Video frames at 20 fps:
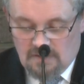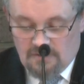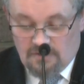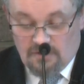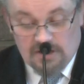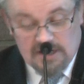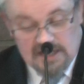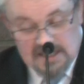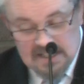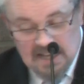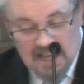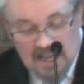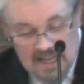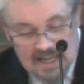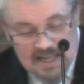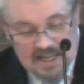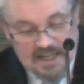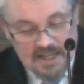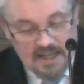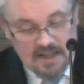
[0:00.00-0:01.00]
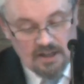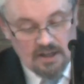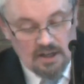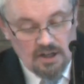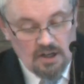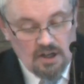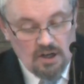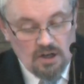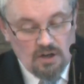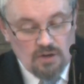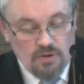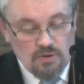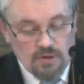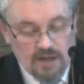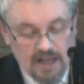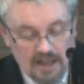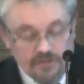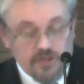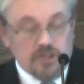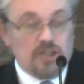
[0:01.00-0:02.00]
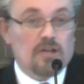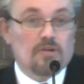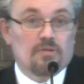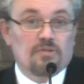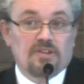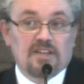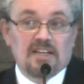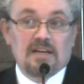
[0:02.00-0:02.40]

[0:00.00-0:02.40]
For it is he who gives you